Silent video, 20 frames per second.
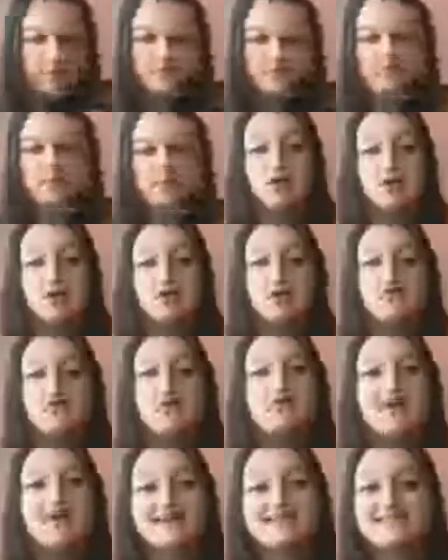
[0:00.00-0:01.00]
So if you
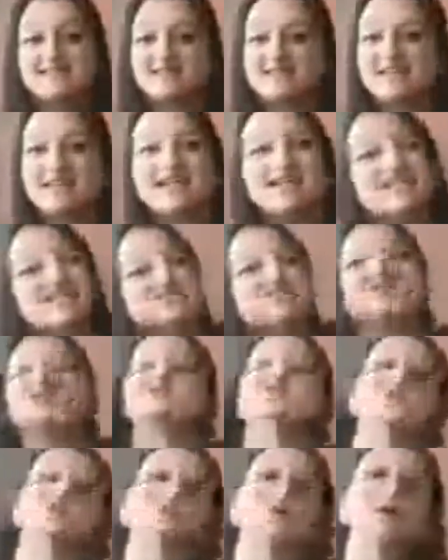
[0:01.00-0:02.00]
guessed the E string, then
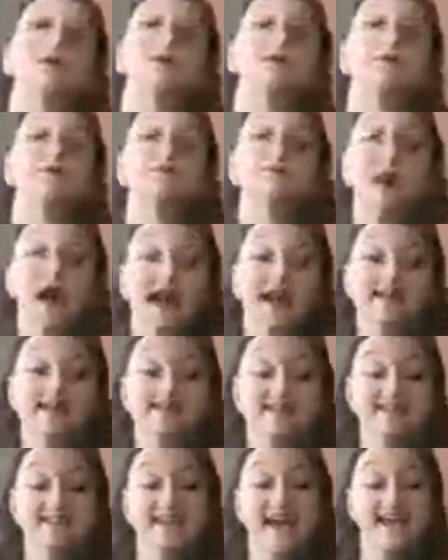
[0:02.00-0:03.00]
you are correct.
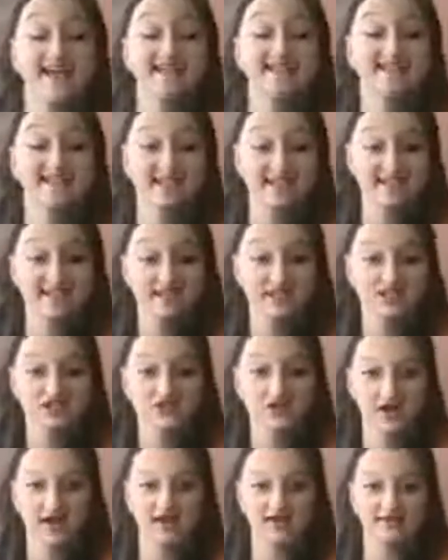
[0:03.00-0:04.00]
That is the E
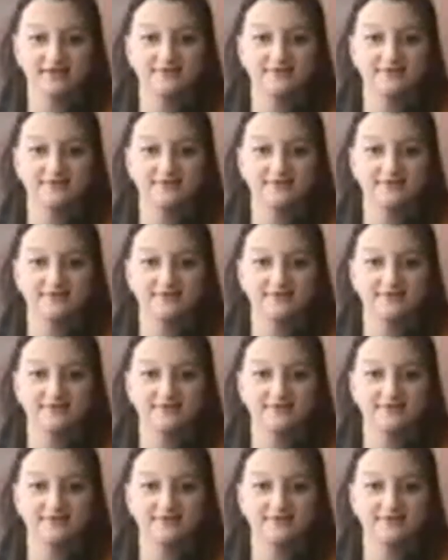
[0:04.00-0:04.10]
string.